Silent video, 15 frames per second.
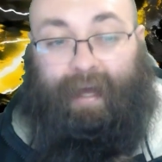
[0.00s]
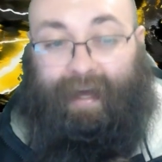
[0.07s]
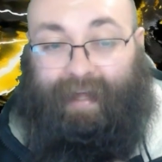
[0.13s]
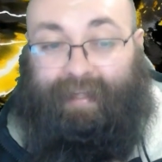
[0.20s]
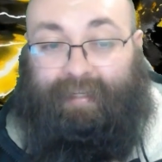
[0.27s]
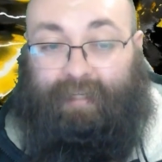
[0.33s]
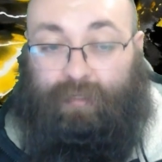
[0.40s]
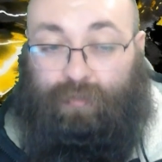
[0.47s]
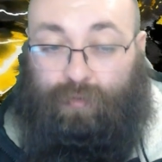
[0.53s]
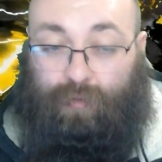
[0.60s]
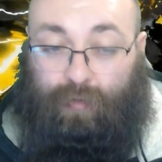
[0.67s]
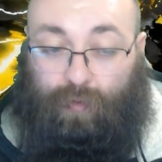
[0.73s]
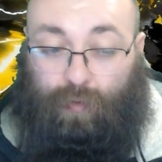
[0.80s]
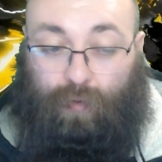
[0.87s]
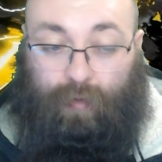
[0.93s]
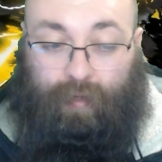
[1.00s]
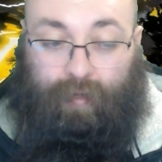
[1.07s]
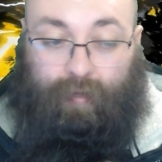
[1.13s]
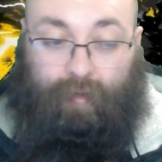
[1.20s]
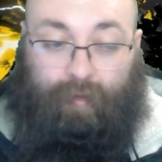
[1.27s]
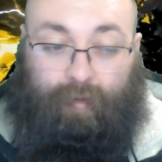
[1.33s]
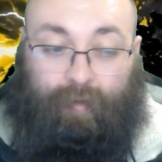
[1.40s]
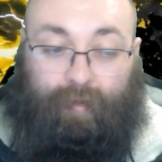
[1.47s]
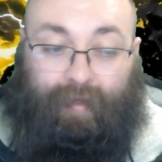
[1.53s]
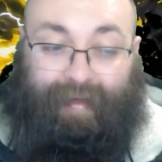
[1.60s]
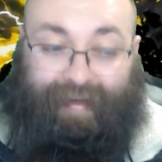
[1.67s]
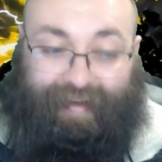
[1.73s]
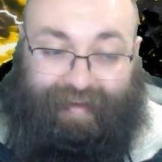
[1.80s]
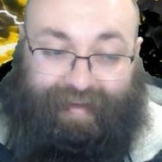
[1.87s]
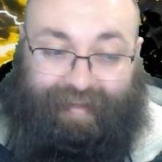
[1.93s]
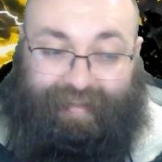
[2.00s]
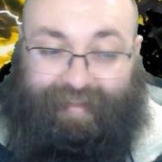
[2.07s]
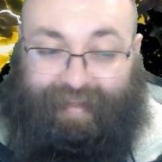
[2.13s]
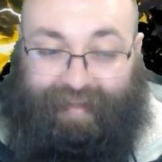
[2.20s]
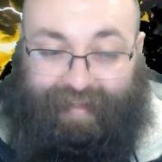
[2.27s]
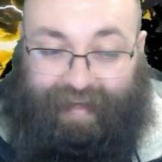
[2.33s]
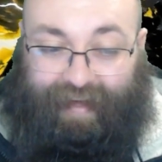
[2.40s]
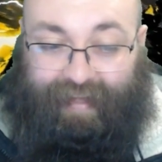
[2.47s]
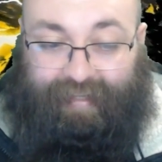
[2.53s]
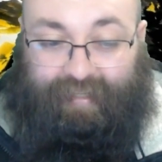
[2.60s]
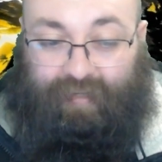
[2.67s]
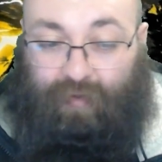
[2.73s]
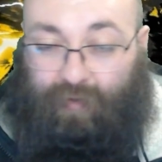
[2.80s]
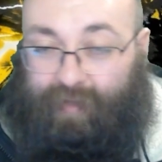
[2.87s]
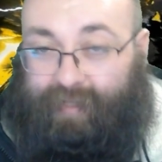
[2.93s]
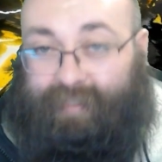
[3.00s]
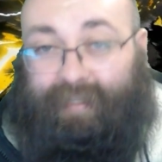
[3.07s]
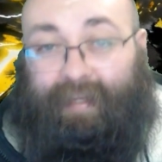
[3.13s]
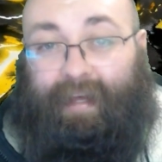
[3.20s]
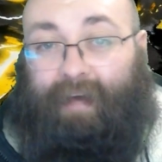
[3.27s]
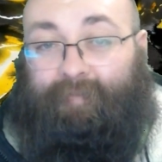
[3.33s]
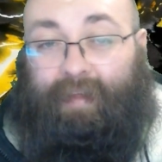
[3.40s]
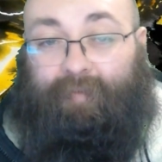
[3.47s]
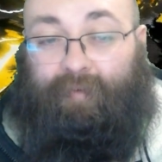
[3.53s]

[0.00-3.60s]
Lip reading: and it's a 2 low. And the enhance, honestly, I've